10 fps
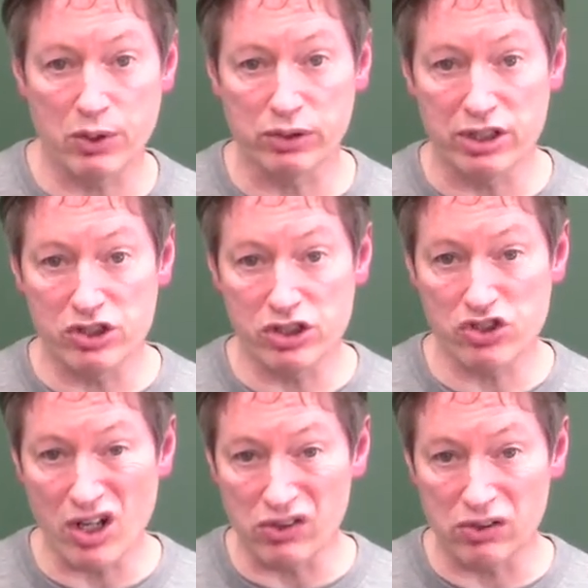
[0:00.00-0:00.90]
I'm going to
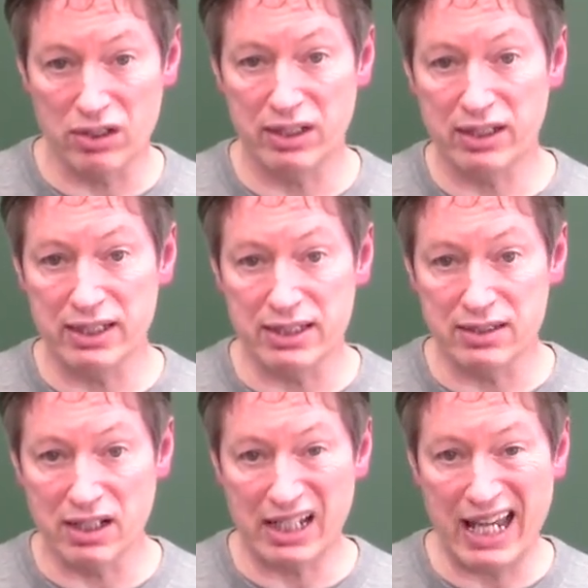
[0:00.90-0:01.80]
juggle
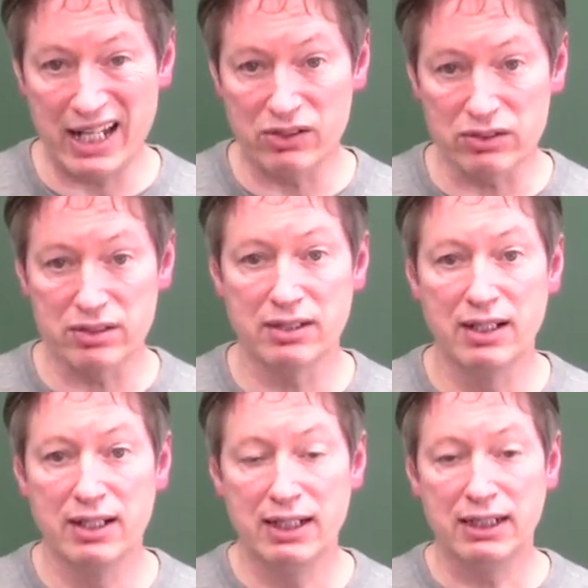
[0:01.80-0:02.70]
these candles.